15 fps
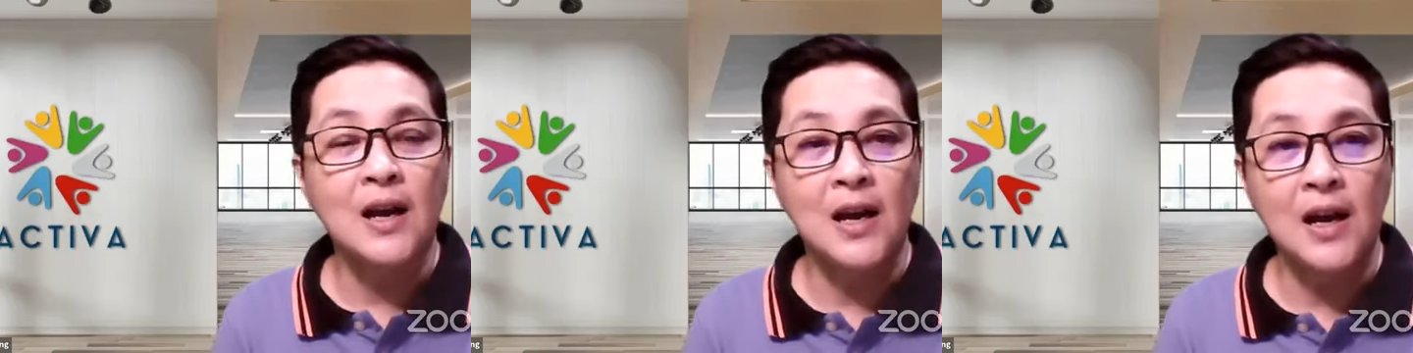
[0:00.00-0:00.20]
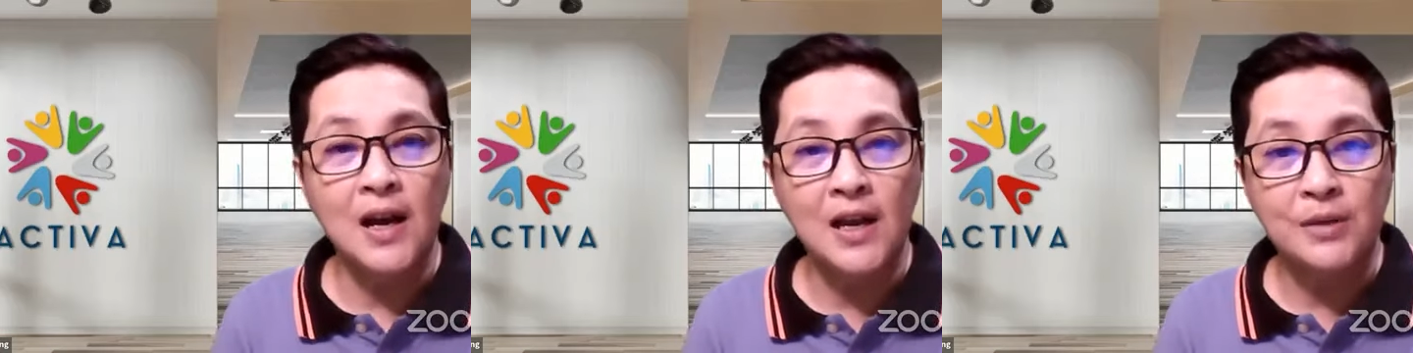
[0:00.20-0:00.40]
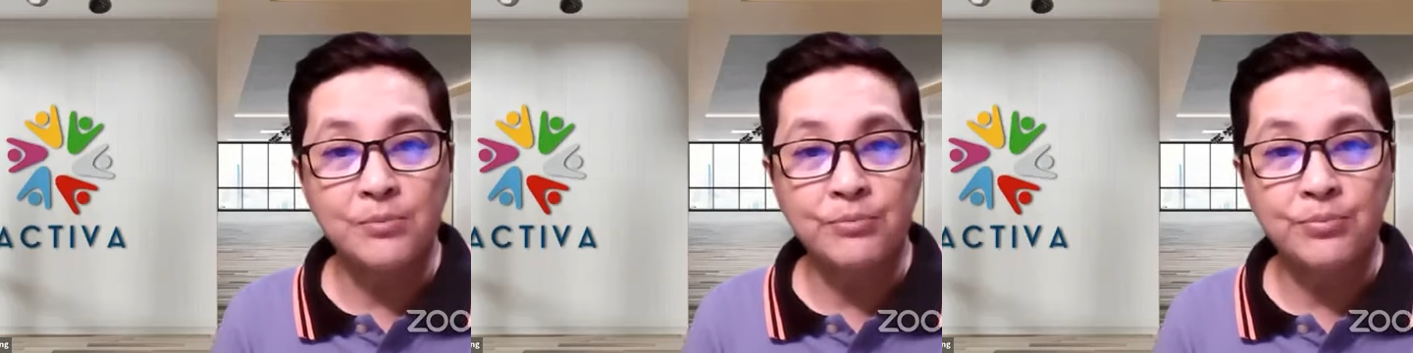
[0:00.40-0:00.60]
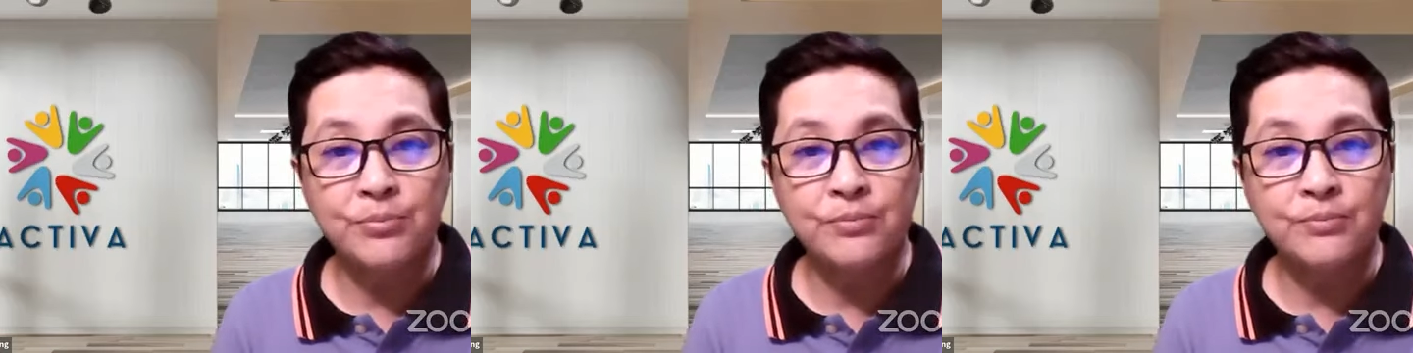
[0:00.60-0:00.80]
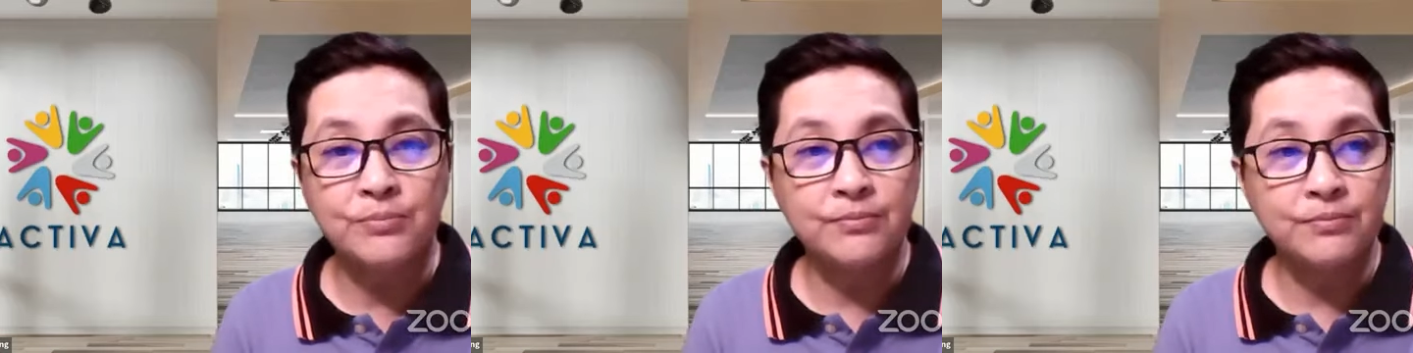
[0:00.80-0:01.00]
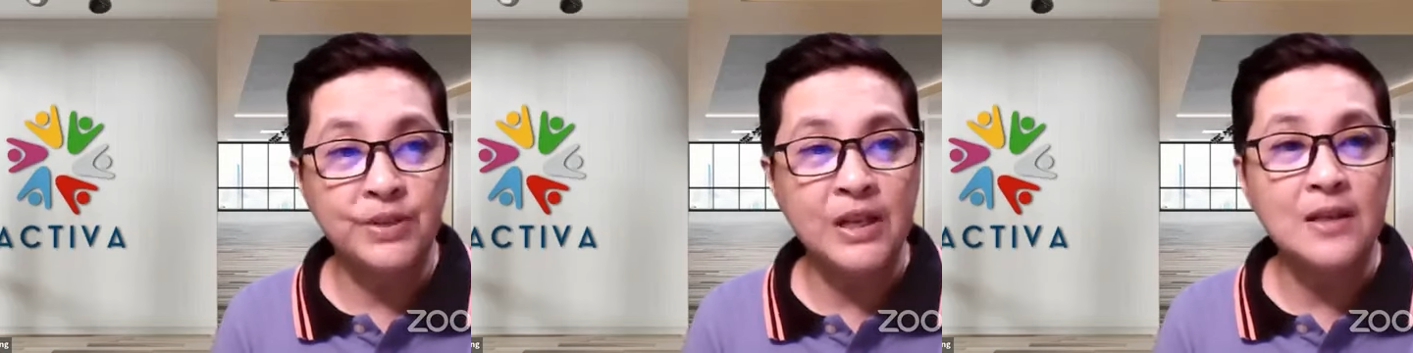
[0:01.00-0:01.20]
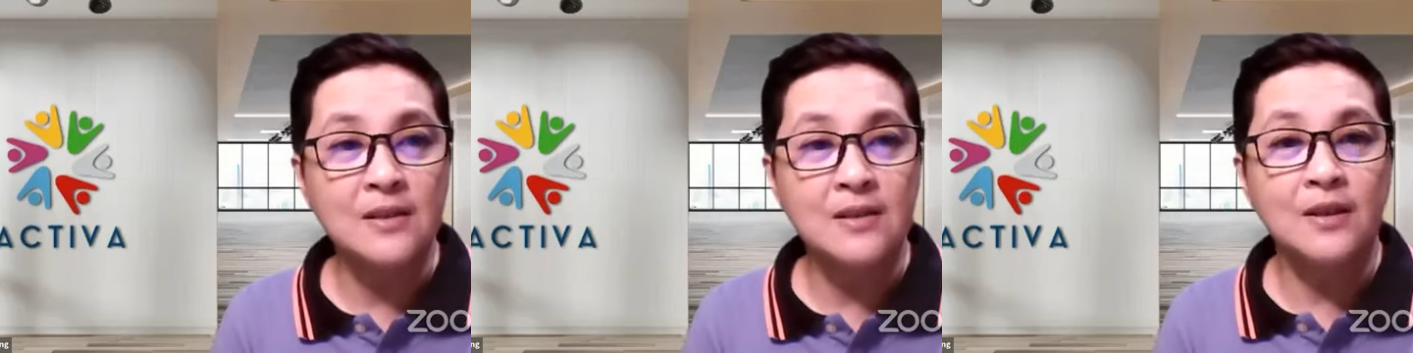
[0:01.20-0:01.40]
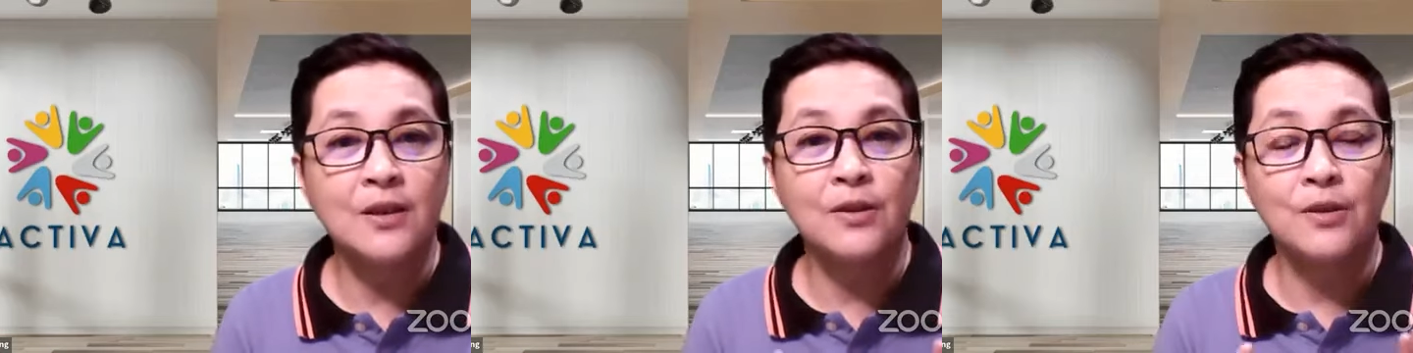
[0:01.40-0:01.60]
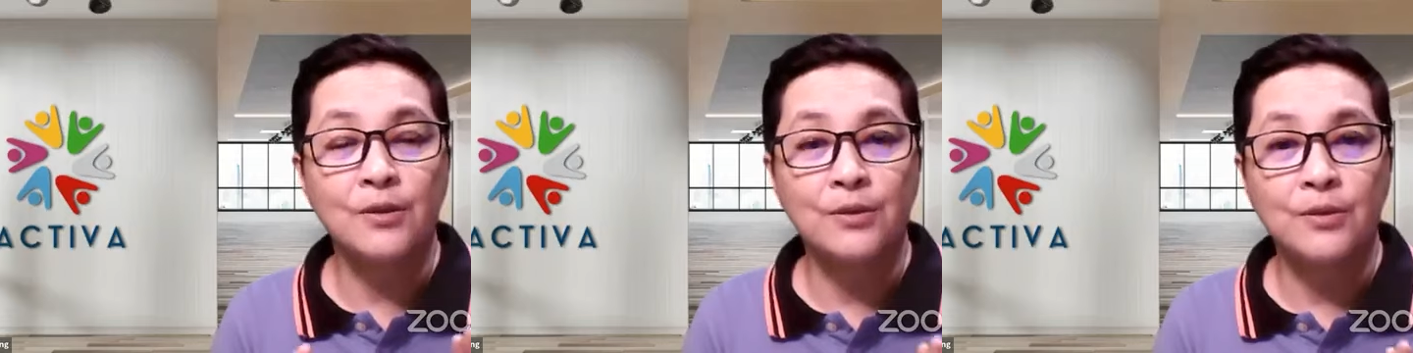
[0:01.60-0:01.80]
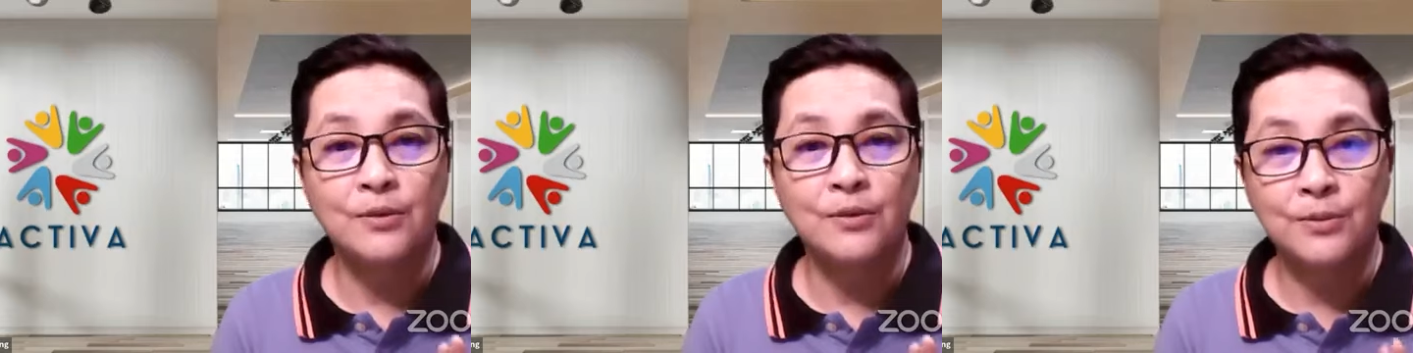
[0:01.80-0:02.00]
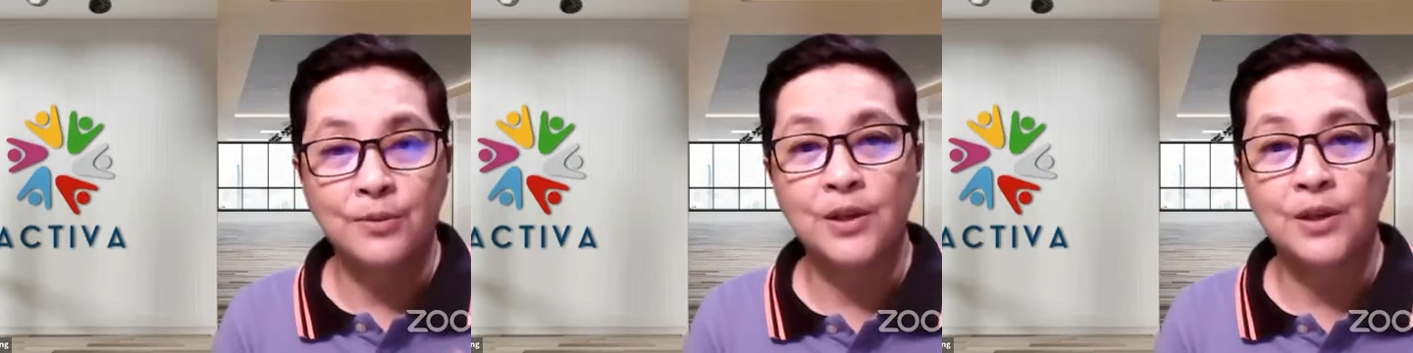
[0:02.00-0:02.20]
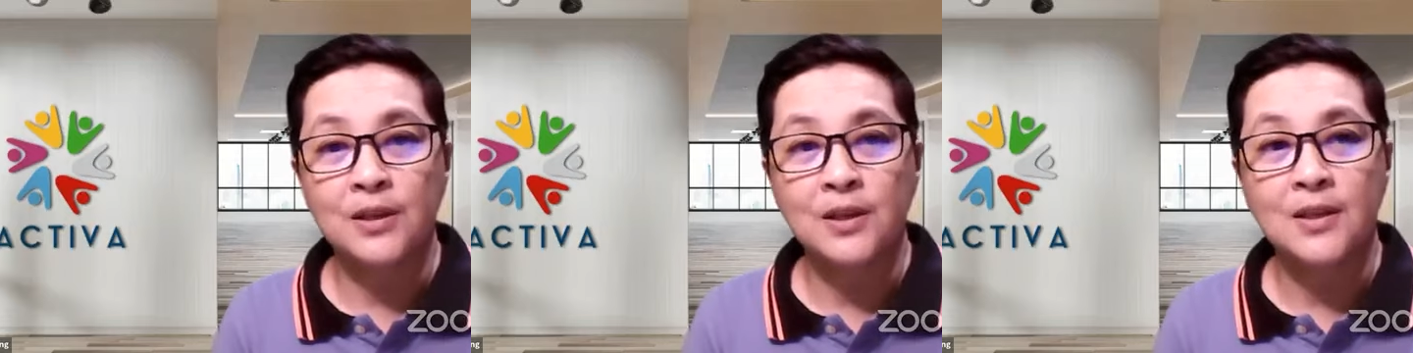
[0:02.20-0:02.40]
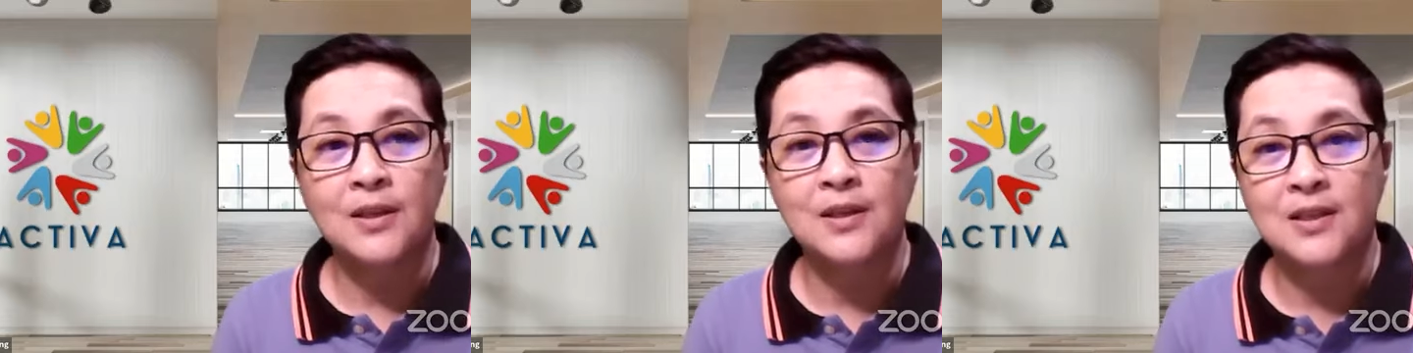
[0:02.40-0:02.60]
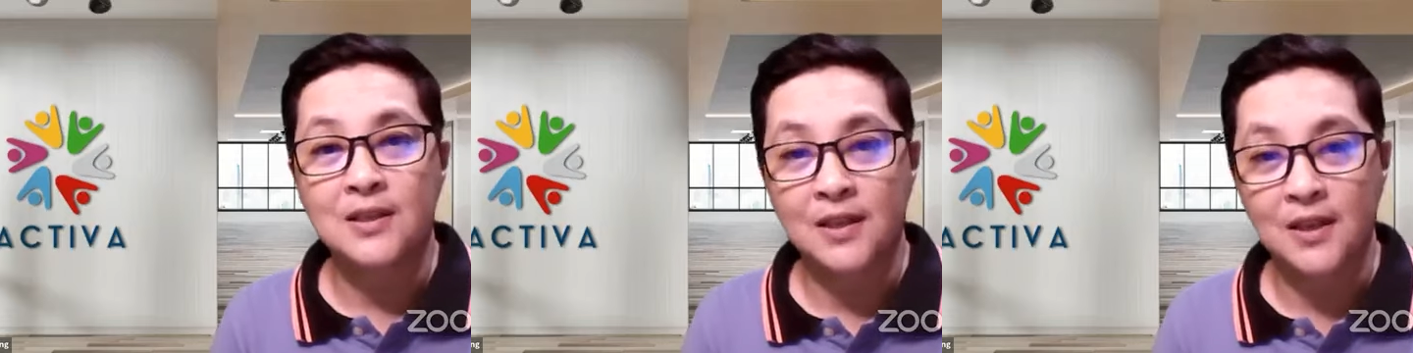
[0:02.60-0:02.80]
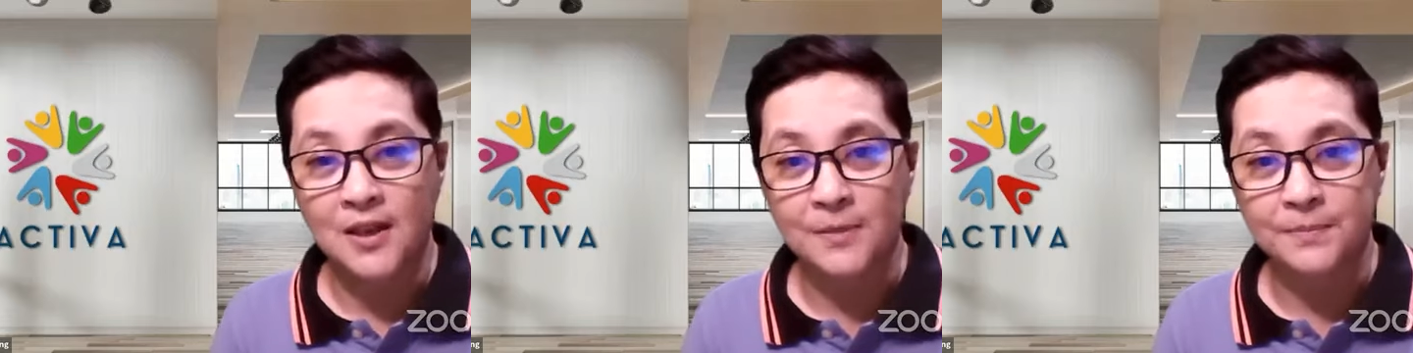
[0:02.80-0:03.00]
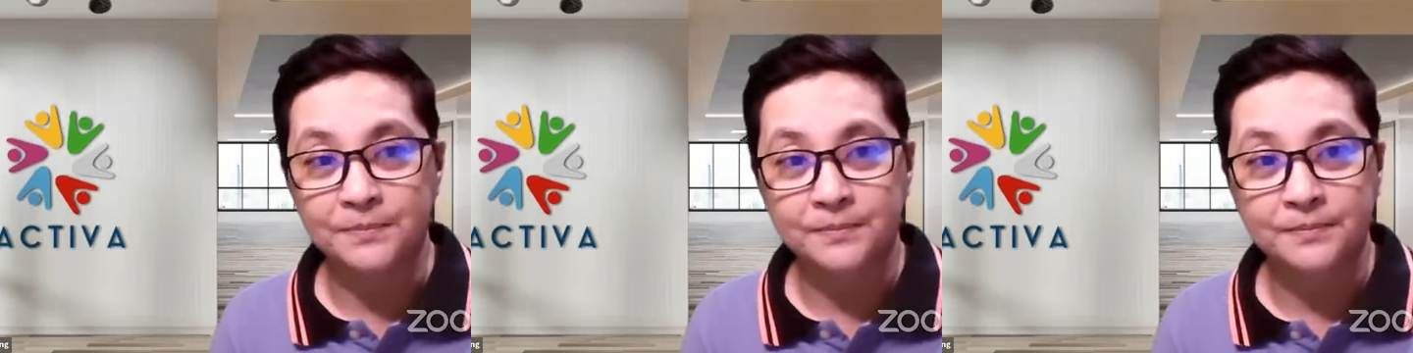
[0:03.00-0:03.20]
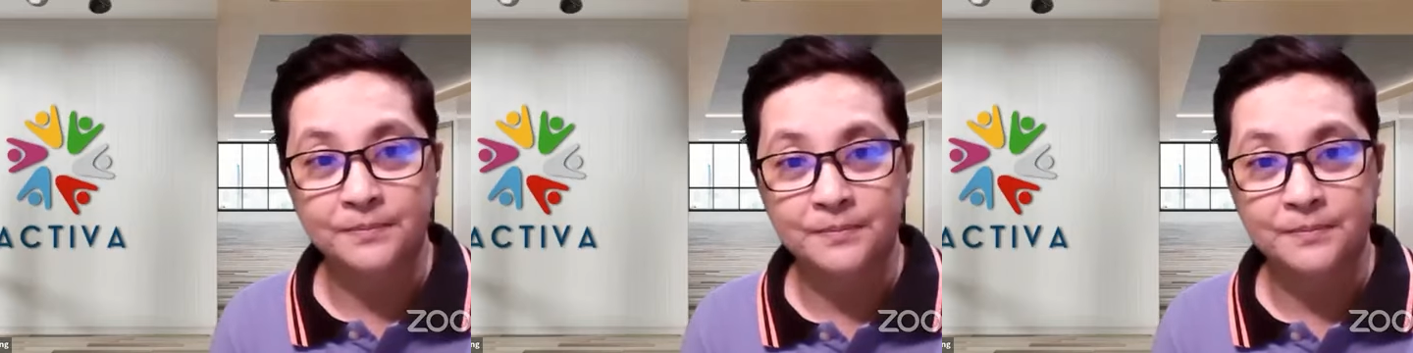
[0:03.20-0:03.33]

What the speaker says: hybrid work setup.